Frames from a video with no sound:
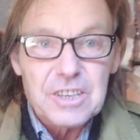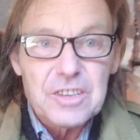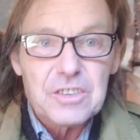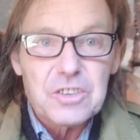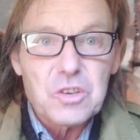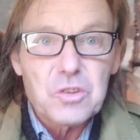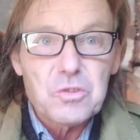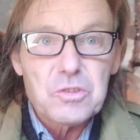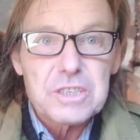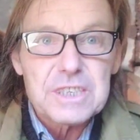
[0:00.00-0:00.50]

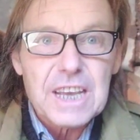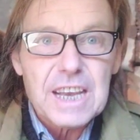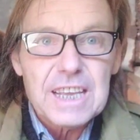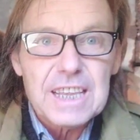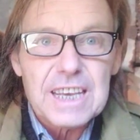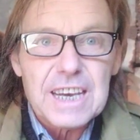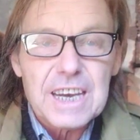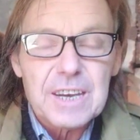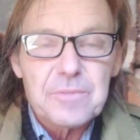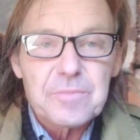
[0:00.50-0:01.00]
do say
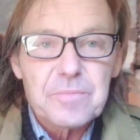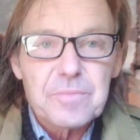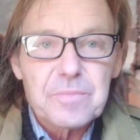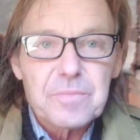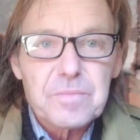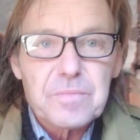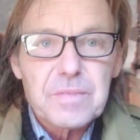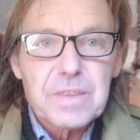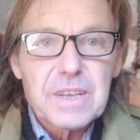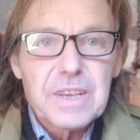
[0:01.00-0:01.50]
that.
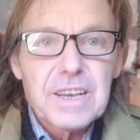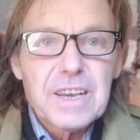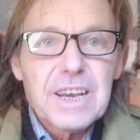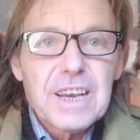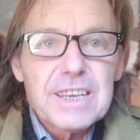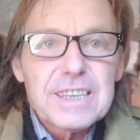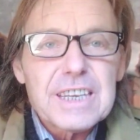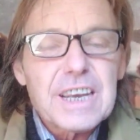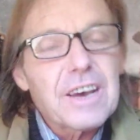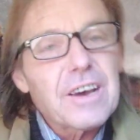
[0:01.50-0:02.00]

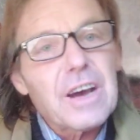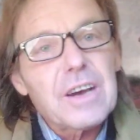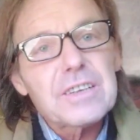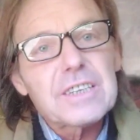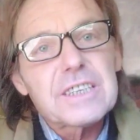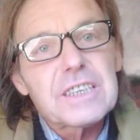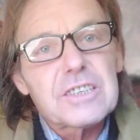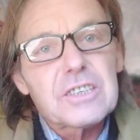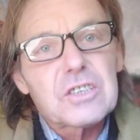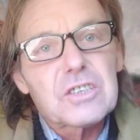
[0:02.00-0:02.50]
Now,